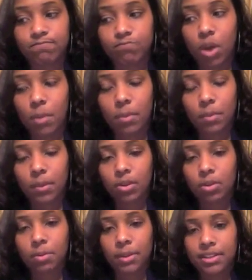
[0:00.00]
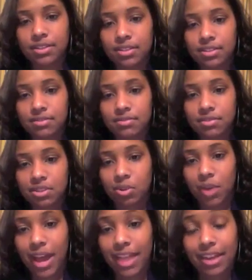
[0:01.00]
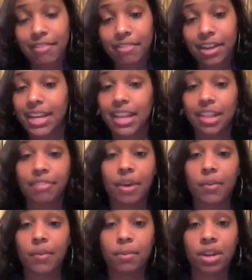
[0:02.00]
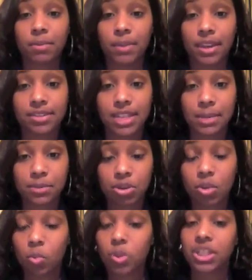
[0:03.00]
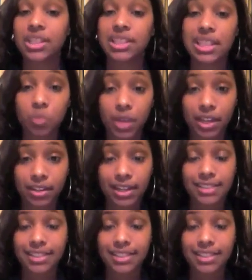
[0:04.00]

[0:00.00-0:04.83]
Manuel Lopez, had that fight. He had the fight with Bernabe Concepcion, which he did win. He